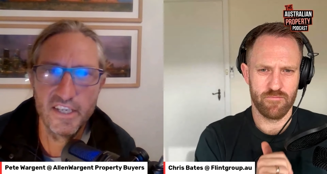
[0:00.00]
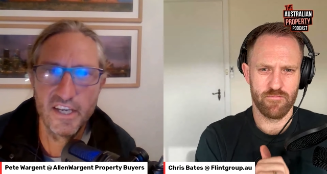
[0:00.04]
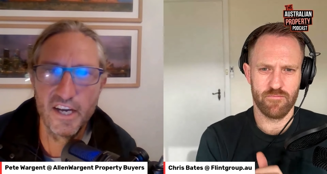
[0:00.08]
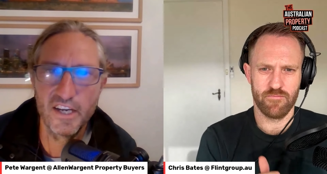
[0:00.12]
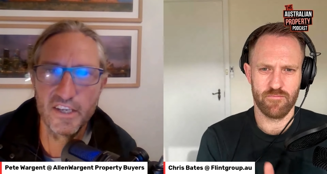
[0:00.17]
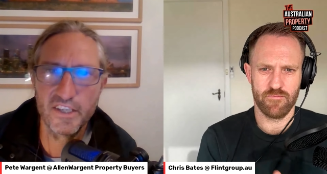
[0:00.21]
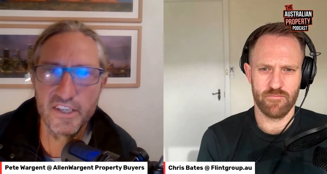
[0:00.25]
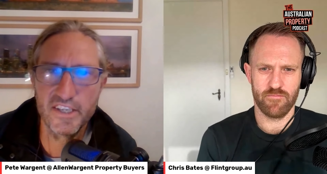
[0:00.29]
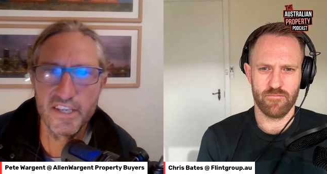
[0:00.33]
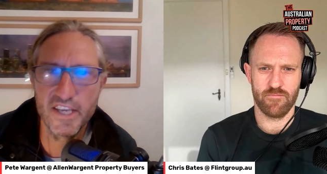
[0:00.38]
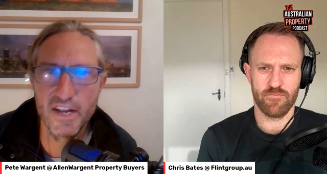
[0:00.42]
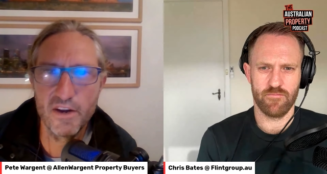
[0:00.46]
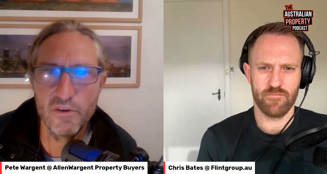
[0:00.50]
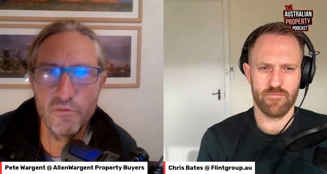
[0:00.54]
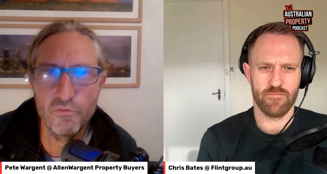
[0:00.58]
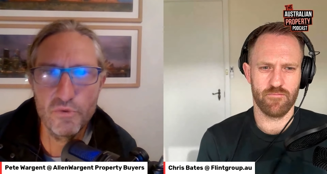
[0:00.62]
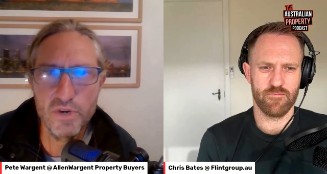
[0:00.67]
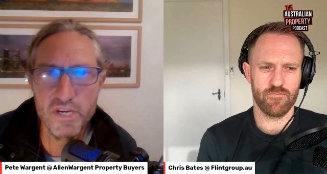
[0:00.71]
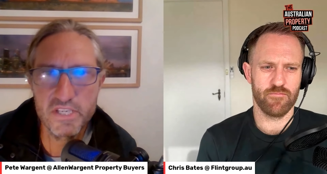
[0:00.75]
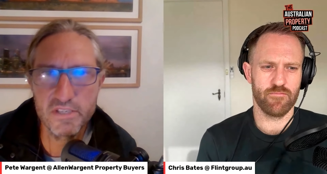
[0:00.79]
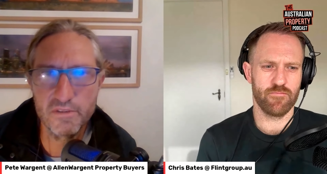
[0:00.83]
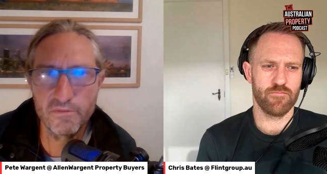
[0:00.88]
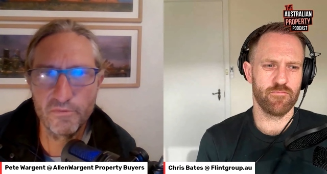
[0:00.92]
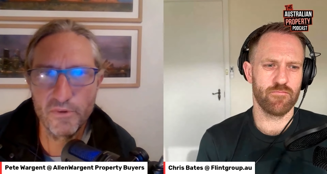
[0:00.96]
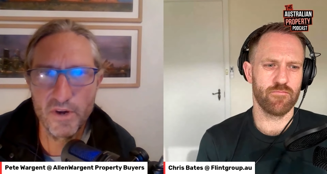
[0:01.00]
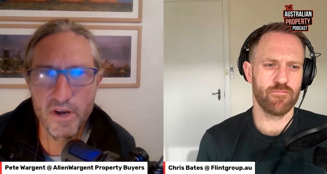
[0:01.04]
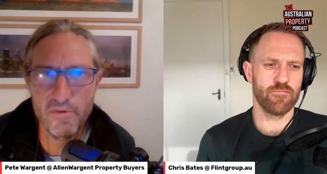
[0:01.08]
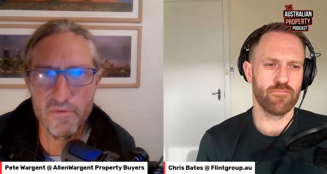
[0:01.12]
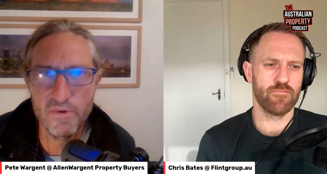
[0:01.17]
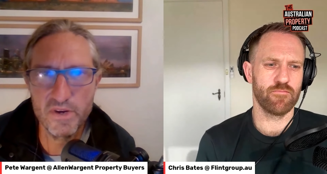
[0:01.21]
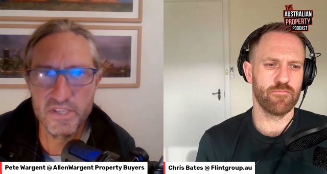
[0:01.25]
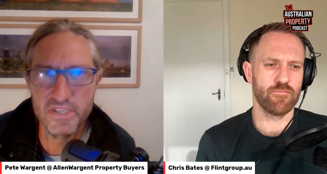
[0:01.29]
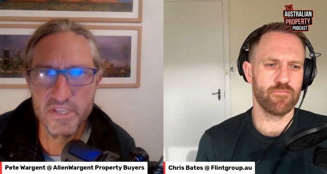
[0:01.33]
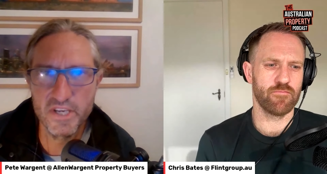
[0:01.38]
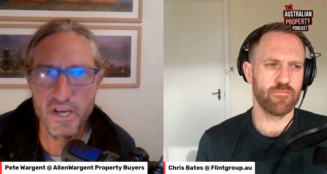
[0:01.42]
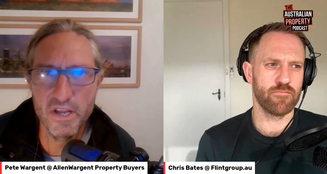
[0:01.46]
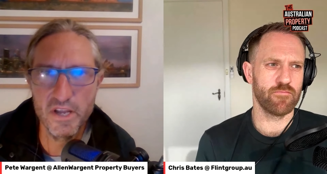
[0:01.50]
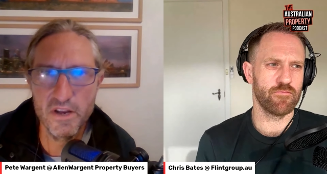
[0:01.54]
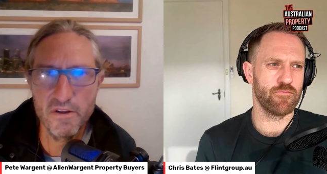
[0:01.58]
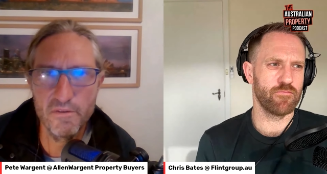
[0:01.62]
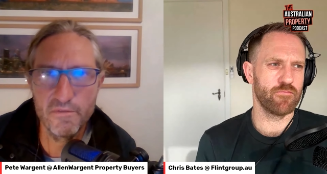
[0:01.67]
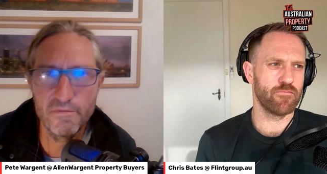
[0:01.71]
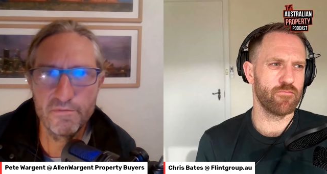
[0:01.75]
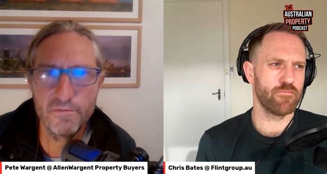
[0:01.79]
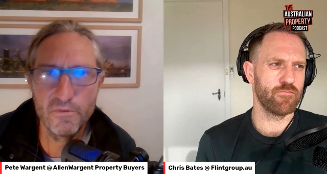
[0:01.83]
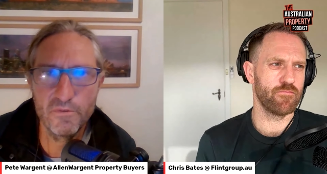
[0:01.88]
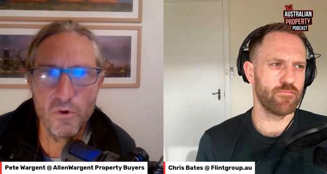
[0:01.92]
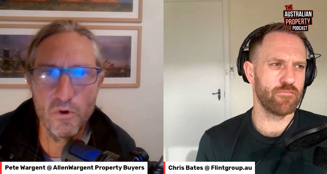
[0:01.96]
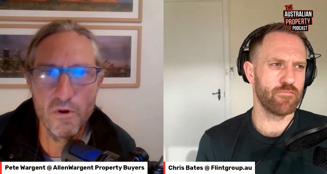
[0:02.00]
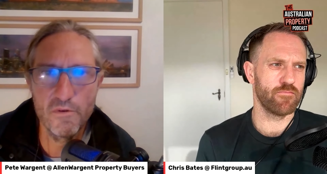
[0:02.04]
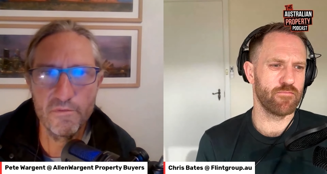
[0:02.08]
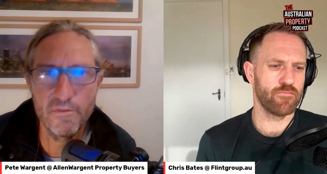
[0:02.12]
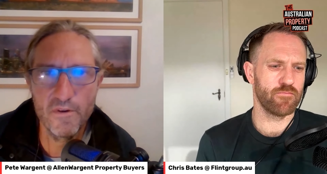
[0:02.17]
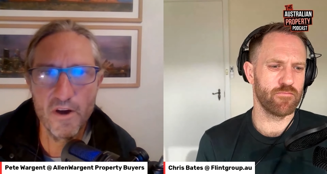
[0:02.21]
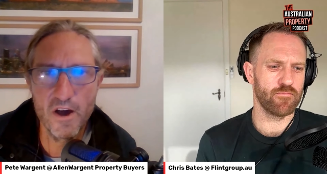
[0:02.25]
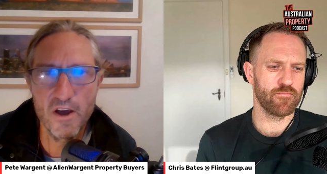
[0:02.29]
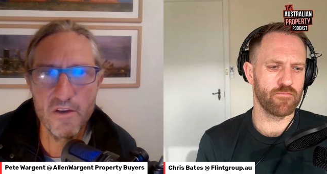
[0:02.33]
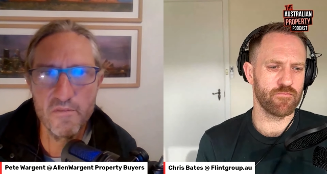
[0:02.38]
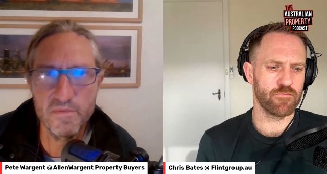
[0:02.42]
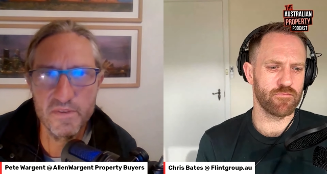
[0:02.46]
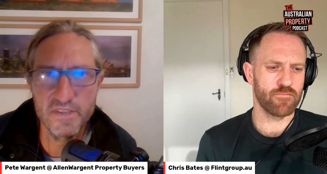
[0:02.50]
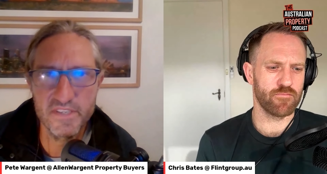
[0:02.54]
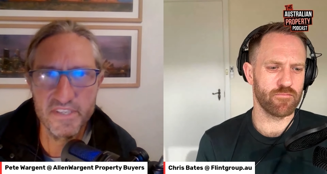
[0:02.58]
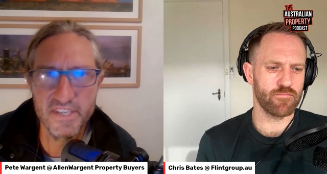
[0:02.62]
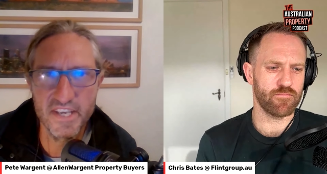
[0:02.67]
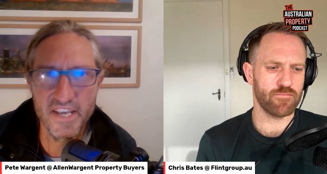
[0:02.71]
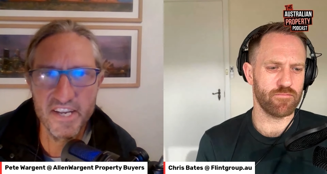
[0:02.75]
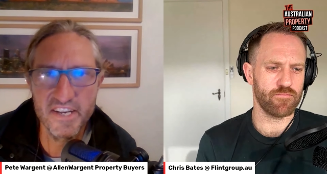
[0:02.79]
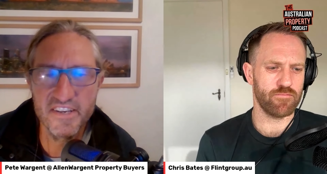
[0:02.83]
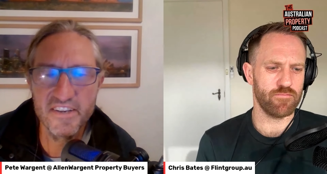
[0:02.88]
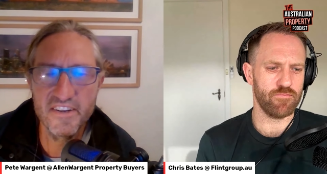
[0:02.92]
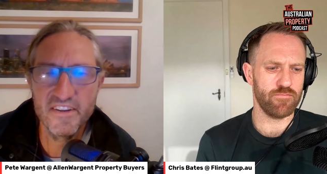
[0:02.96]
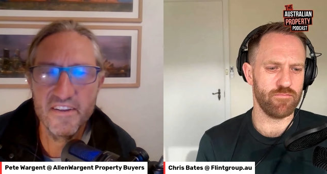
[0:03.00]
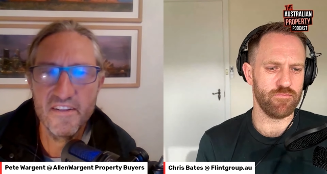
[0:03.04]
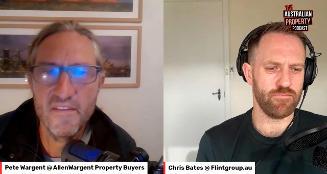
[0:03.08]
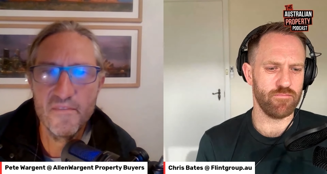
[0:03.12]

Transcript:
Speaker 1: I can get a risk-free return of four or five percent.